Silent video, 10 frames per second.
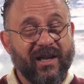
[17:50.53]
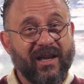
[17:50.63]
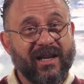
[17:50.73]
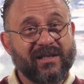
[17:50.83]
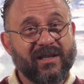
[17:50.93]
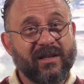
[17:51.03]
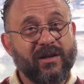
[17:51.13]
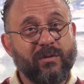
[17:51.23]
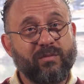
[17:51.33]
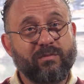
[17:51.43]
and I said,
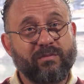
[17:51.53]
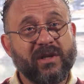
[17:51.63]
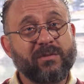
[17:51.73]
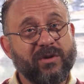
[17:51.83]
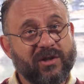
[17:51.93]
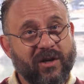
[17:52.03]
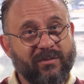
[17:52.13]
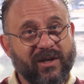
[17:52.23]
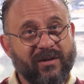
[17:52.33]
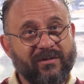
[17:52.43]
could you please put your
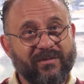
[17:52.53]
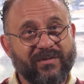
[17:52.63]
arm down?